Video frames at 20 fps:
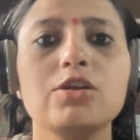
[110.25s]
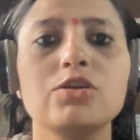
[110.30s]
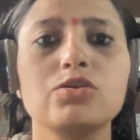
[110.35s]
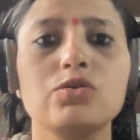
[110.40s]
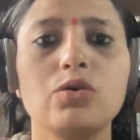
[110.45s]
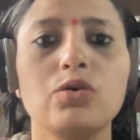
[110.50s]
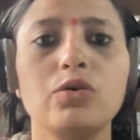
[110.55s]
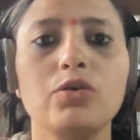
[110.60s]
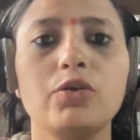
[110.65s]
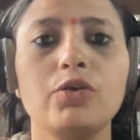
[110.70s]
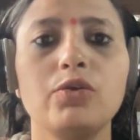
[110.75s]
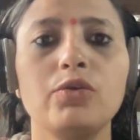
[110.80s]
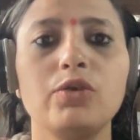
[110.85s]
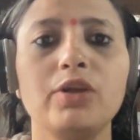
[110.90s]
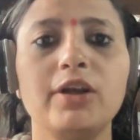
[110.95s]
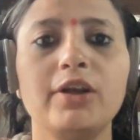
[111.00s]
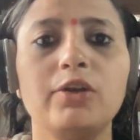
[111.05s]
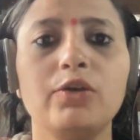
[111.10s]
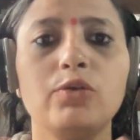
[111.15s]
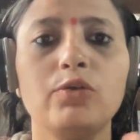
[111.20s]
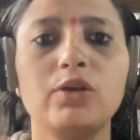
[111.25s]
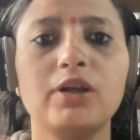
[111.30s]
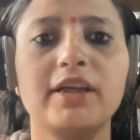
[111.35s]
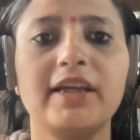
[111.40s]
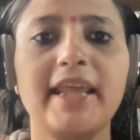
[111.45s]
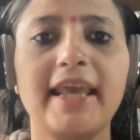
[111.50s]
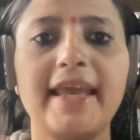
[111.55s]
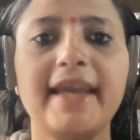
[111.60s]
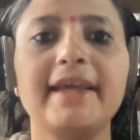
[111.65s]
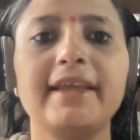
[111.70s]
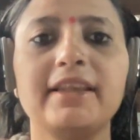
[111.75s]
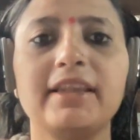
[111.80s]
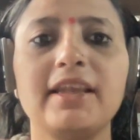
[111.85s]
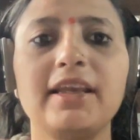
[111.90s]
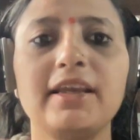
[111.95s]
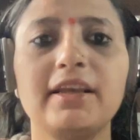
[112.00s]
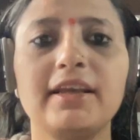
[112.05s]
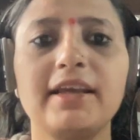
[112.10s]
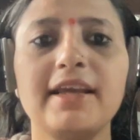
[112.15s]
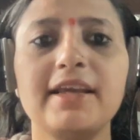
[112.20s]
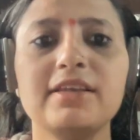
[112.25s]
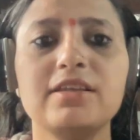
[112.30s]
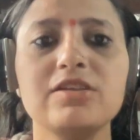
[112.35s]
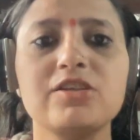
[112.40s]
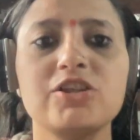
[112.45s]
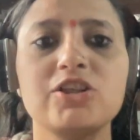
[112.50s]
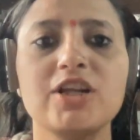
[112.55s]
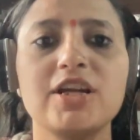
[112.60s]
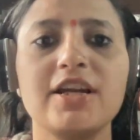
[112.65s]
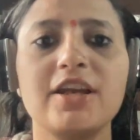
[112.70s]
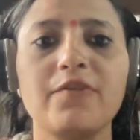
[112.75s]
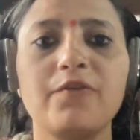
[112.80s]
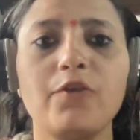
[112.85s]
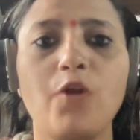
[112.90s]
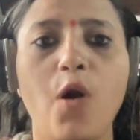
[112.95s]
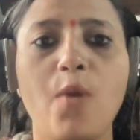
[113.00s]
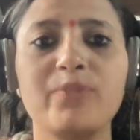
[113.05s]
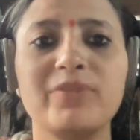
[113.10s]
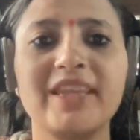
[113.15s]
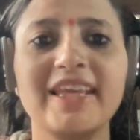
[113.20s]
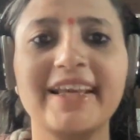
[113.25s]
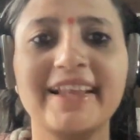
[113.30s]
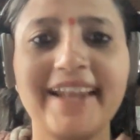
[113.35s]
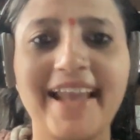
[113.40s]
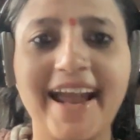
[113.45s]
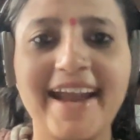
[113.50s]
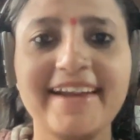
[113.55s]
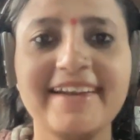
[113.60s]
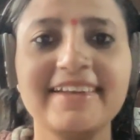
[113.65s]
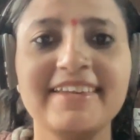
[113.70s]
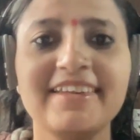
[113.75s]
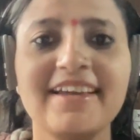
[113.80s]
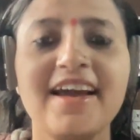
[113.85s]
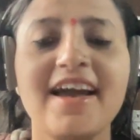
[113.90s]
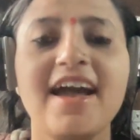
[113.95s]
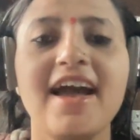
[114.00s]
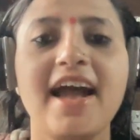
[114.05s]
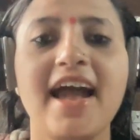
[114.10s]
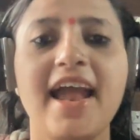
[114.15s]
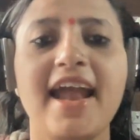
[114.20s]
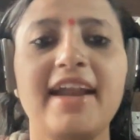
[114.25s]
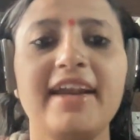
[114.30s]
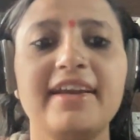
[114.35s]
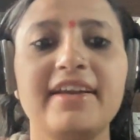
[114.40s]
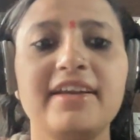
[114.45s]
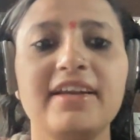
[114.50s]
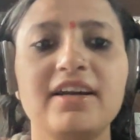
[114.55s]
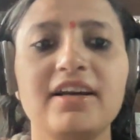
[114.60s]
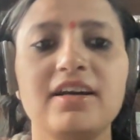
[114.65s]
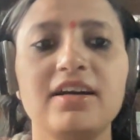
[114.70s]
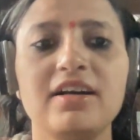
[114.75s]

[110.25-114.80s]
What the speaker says: So you need to take the case study from the clients and